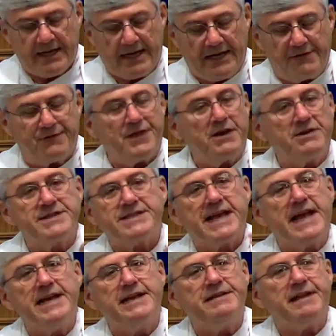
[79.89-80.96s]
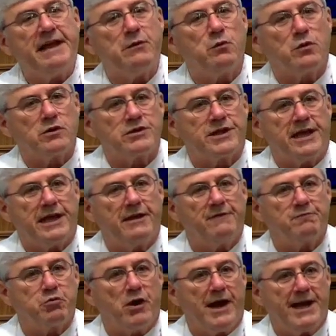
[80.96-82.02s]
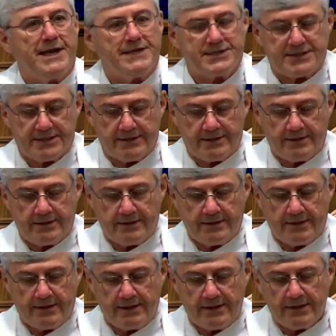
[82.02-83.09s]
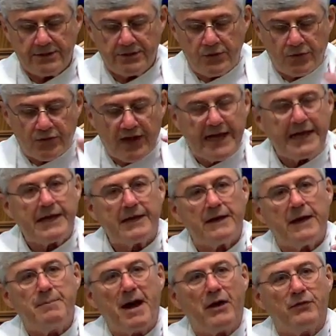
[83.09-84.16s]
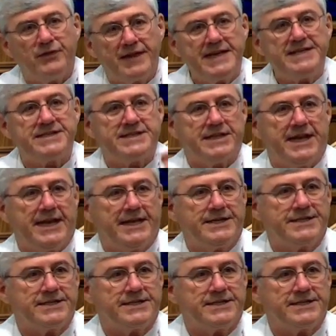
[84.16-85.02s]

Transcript: and if there is anything worthy of praise, to think about these things.